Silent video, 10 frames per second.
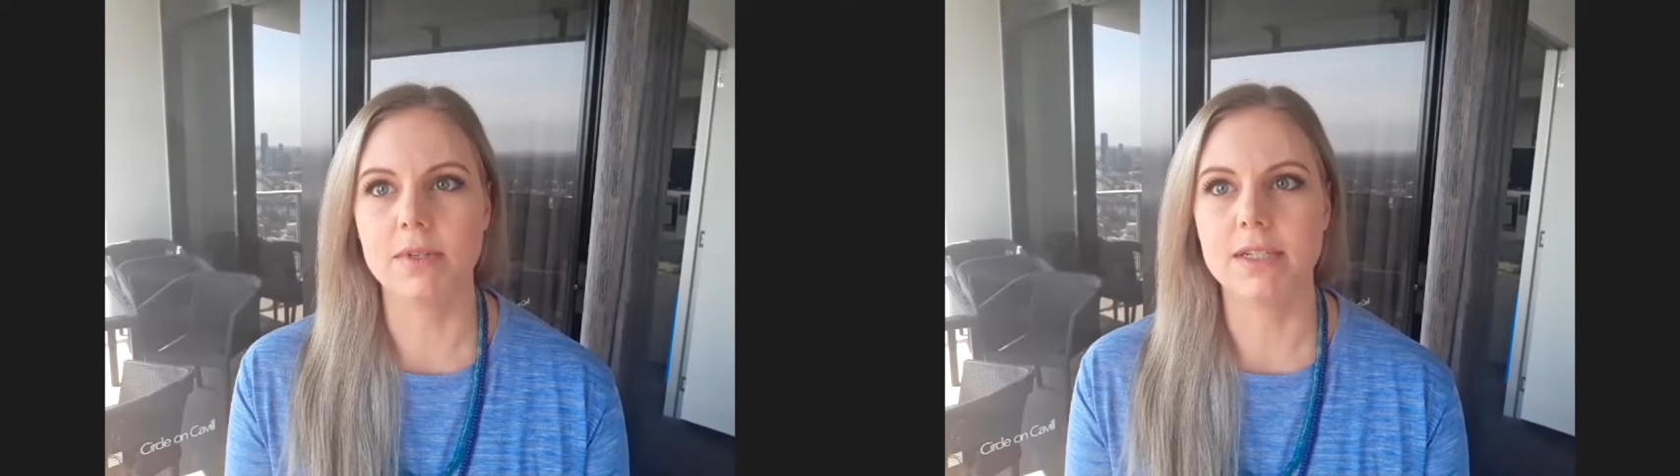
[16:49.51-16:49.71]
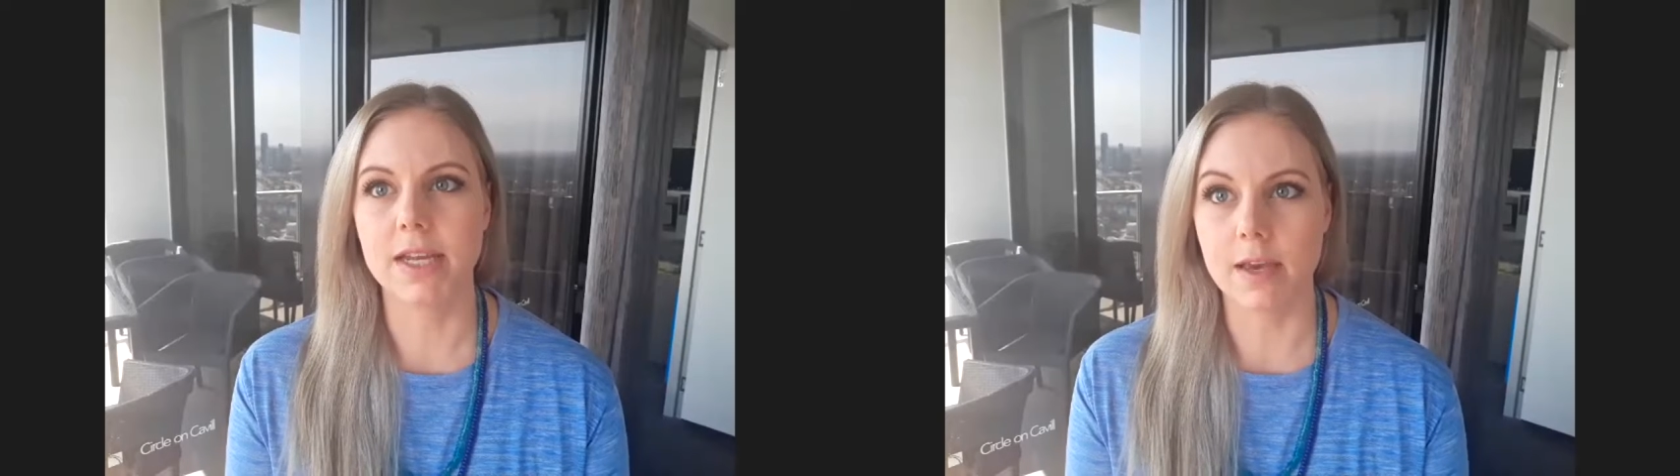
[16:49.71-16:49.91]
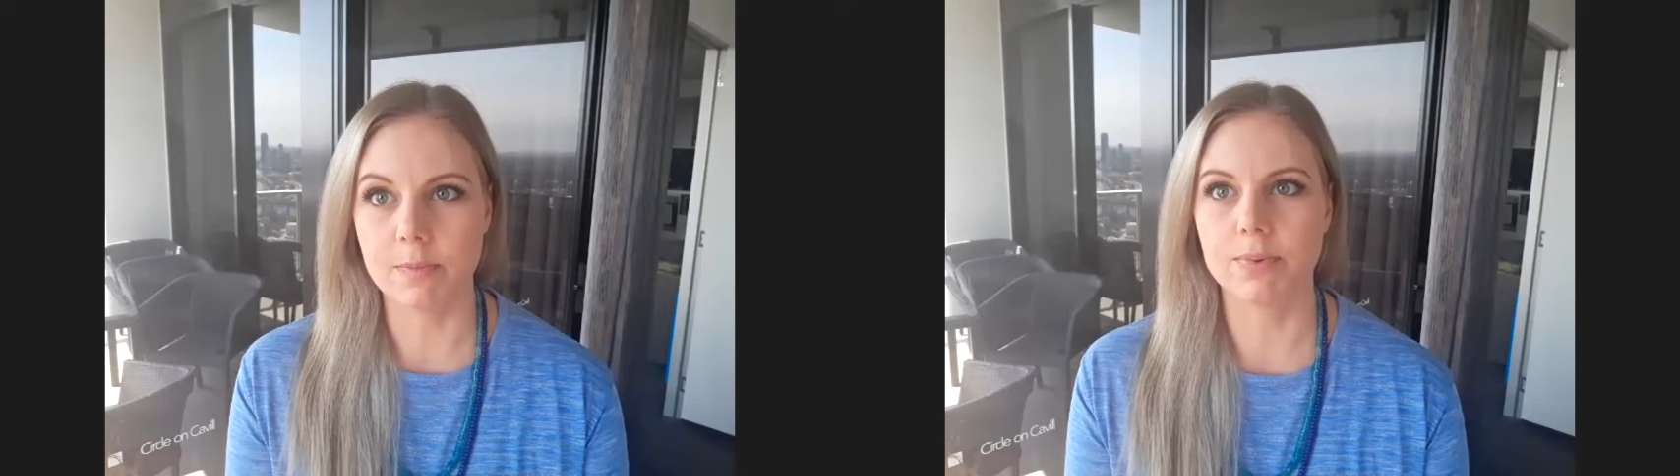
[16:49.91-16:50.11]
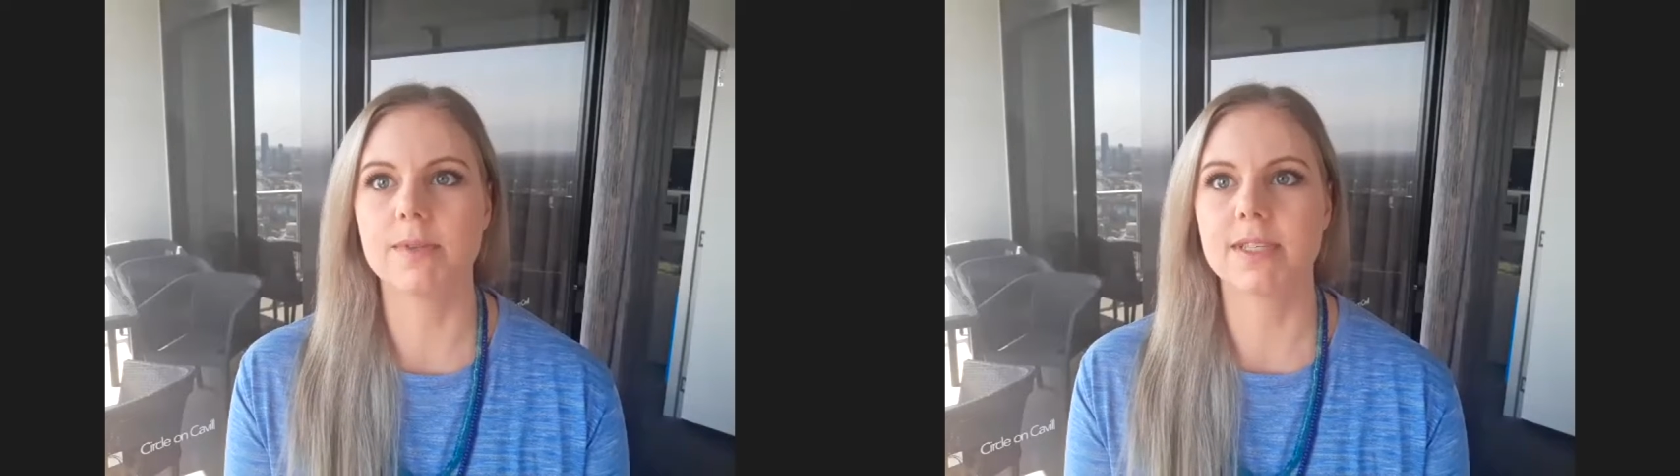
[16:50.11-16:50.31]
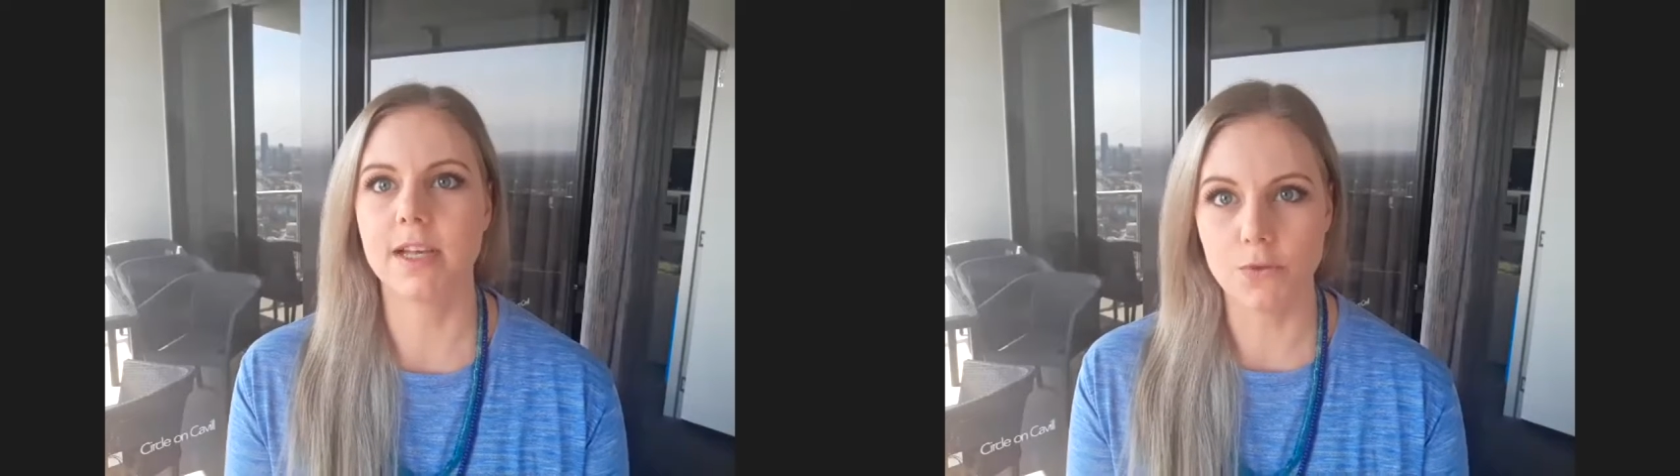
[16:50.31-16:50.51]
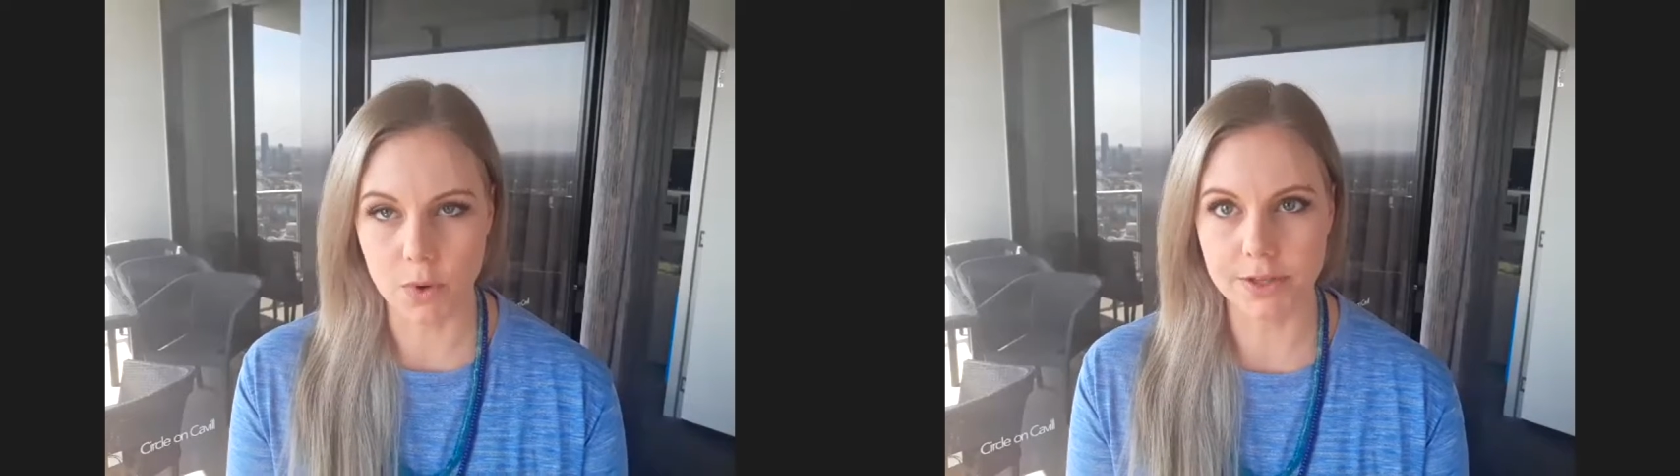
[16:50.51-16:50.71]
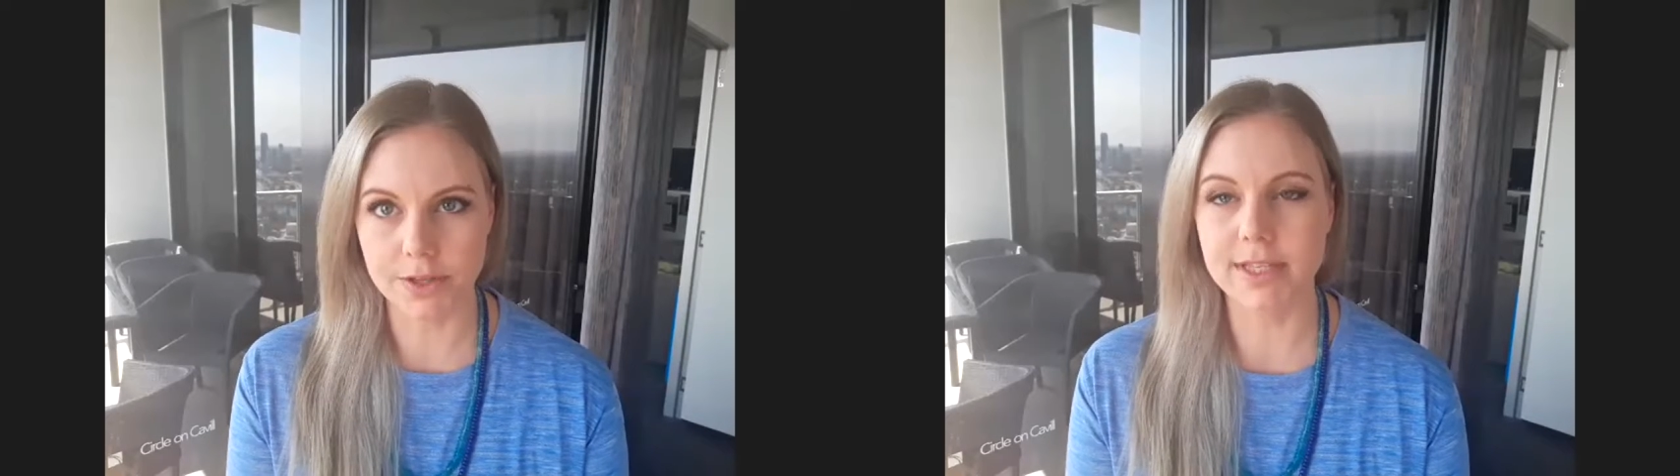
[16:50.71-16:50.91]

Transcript: Deep self-worth